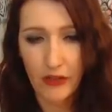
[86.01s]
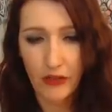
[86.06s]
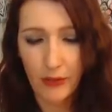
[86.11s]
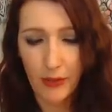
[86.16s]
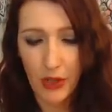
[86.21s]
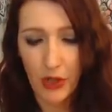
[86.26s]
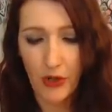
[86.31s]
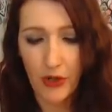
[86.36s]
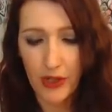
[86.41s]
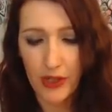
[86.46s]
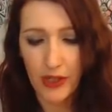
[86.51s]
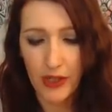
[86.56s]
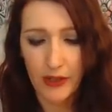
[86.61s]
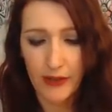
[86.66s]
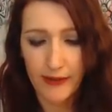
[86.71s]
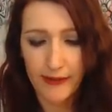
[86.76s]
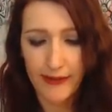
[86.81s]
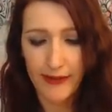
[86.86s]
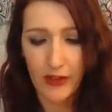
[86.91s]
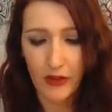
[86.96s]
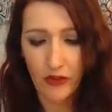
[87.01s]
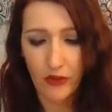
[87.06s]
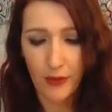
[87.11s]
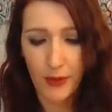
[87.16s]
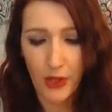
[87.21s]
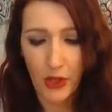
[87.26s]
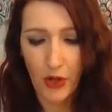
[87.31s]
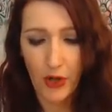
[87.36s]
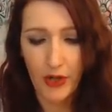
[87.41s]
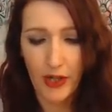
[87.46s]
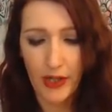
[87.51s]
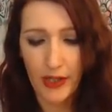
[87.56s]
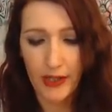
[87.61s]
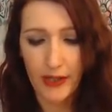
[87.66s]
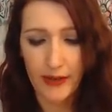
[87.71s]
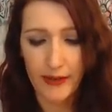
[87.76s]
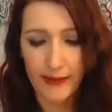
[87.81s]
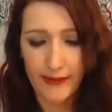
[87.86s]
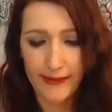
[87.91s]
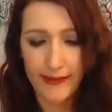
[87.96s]
Show me the card I need to see. Show me the card I
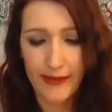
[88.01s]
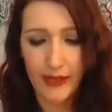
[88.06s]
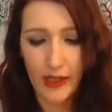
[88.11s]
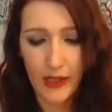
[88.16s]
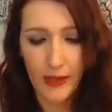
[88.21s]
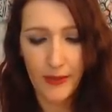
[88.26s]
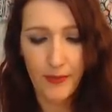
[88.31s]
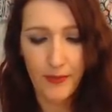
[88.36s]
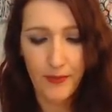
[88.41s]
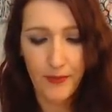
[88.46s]
need to see.